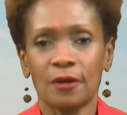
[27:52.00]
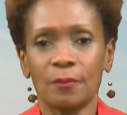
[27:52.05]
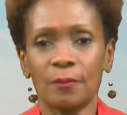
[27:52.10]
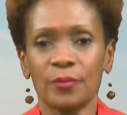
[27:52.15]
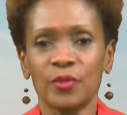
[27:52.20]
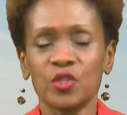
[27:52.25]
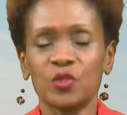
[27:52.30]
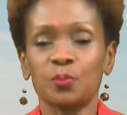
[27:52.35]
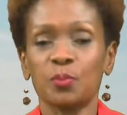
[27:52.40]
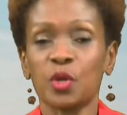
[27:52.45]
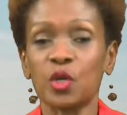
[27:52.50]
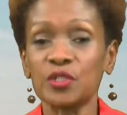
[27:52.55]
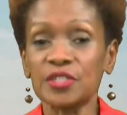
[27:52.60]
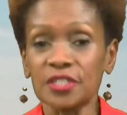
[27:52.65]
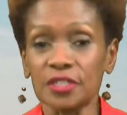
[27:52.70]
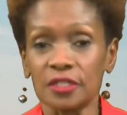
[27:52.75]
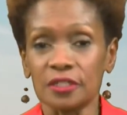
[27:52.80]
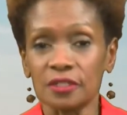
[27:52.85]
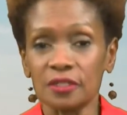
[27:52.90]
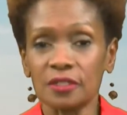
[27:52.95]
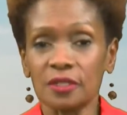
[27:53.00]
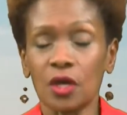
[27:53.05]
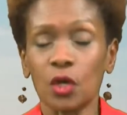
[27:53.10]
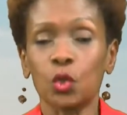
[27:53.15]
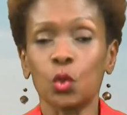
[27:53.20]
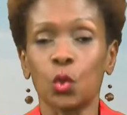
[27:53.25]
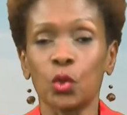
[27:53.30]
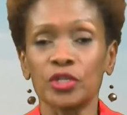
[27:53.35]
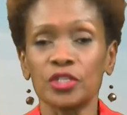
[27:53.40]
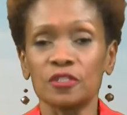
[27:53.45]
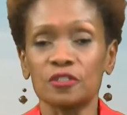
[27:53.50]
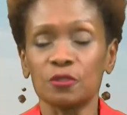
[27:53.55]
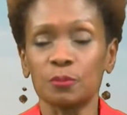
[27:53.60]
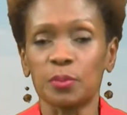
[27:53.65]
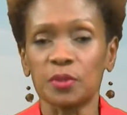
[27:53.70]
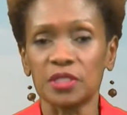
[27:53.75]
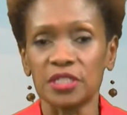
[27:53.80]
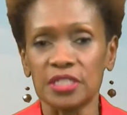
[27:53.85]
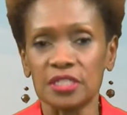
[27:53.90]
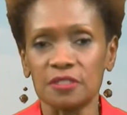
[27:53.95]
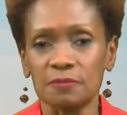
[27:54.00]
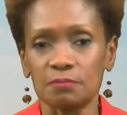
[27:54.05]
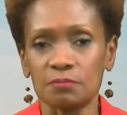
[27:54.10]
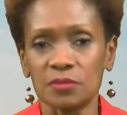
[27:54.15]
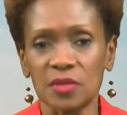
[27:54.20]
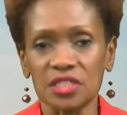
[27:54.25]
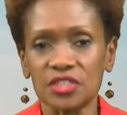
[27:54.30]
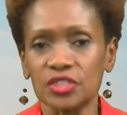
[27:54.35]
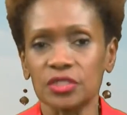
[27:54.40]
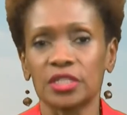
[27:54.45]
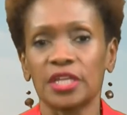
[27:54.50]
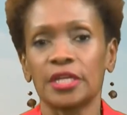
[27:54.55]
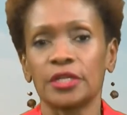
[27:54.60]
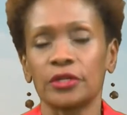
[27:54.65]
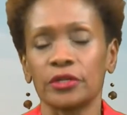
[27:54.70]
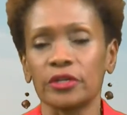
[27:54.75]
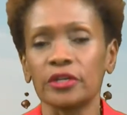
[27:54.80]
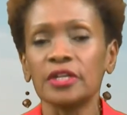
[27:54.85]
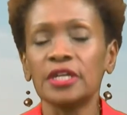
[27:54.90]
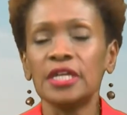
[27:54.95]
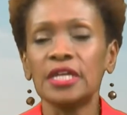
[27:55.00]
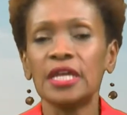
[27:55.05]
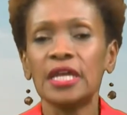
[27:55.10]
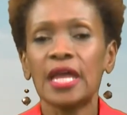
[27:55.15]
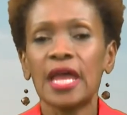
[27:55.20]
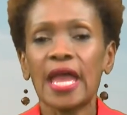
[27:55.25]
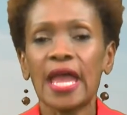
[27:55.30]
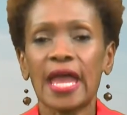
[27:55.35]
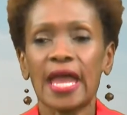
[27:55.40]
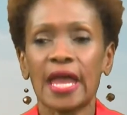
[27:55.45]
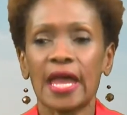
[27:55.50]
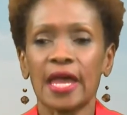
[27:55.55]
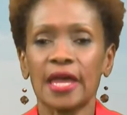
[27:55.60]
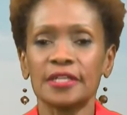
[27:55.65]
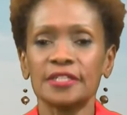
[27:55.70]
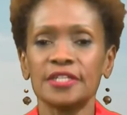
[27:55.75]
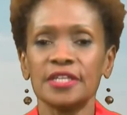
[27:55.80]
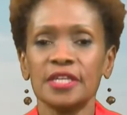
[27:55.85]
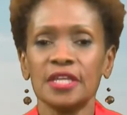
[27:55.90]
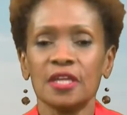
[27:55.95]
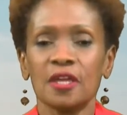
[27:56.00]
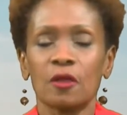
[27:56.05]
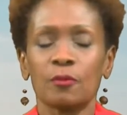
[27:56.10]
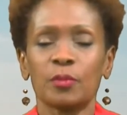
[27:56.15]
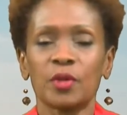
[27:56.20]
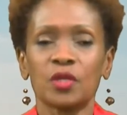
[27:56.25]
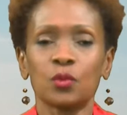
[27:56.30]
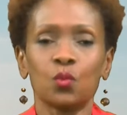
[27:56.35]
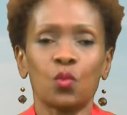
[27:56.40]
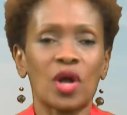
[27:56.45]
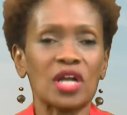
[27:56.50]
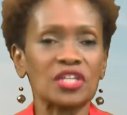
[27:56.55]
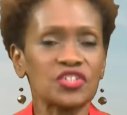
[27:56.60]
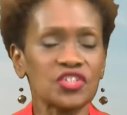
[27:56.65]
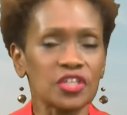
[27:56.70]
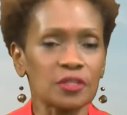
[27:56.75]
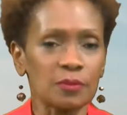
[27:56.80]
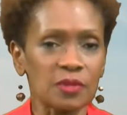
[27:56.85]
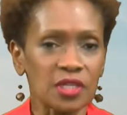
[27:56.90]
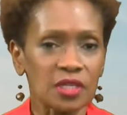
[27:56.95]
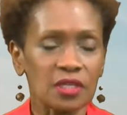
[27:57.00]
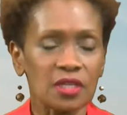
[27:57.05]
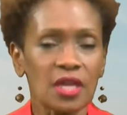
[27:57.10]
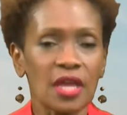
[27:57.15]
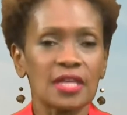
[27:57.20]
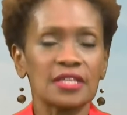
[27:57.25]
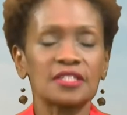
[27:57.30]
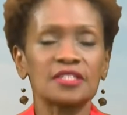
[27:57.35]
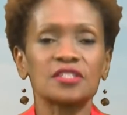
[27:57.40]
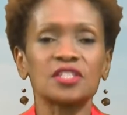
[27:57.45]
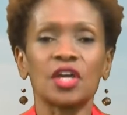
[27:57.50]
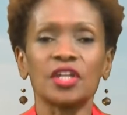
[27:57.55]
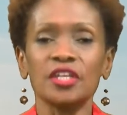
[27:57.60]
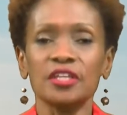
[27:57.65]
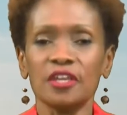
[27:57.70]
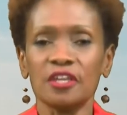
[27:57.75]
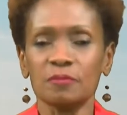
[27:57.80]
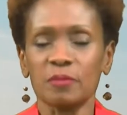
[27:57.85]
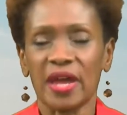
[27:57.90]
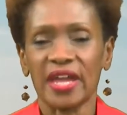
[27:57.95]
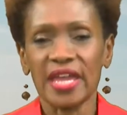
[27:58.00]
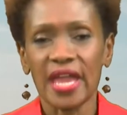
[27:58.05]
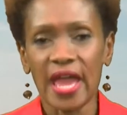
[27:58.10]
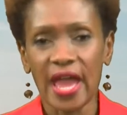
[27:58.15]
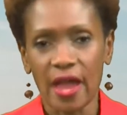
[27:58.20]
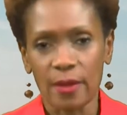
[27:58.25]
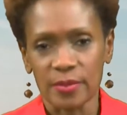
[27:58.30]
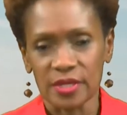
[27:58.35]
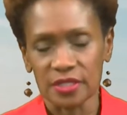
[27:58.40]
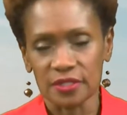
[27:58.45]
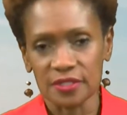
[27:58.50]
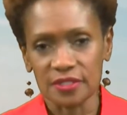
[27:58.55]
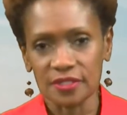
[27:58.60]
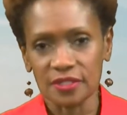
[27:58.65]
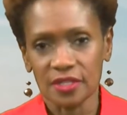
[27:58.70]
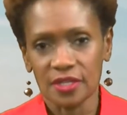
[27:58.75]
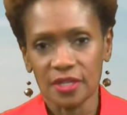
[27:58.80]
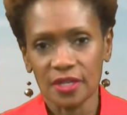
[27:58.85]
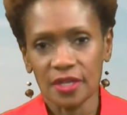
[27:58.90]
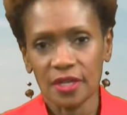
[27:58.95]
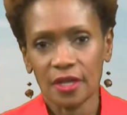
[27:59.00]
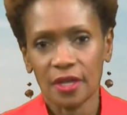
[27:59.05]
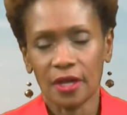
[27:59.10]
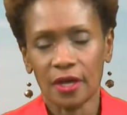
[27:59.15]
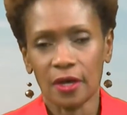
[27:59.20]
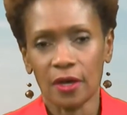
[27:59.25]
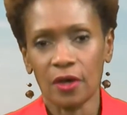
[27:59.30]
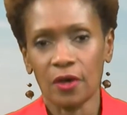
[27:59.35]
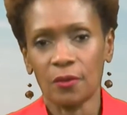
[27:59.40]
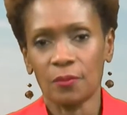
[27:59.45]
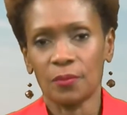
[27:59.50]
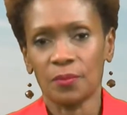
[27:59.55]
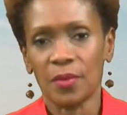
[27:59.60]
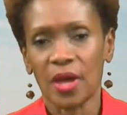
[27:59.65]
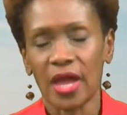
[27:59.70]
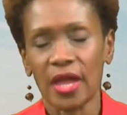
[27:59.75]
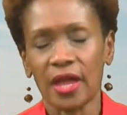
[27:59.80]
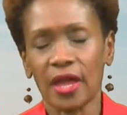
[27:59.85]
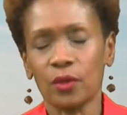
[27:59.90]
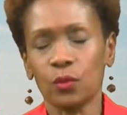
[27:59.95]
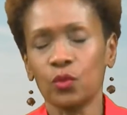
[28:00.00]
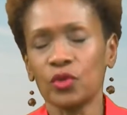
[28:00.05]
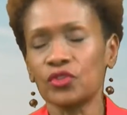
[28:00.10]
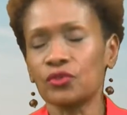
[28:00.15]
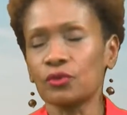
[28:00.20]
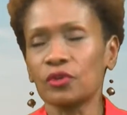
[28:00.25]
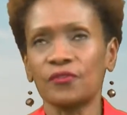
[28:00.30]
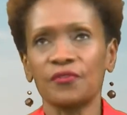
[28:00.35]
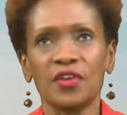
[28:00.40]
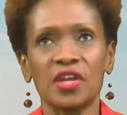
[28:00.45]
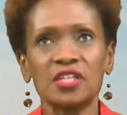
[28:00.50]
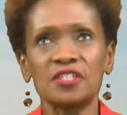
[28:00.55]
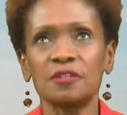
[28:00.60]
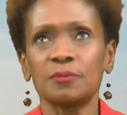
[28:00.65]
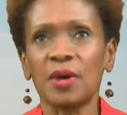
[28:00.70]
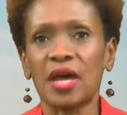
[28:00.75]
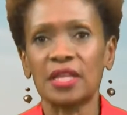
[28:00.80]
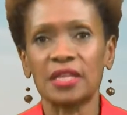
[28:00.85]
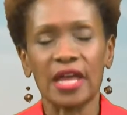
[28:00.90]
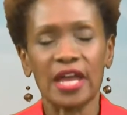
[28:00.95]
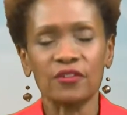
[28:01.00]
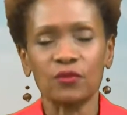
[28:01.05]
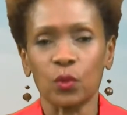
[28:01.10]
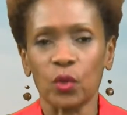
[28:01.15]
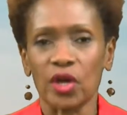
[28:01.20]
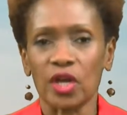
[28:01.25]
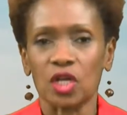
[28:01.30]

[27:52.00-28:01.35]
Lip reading: This person, according to police much later, had been watching me, studying my habits. I went through a phase in my life where I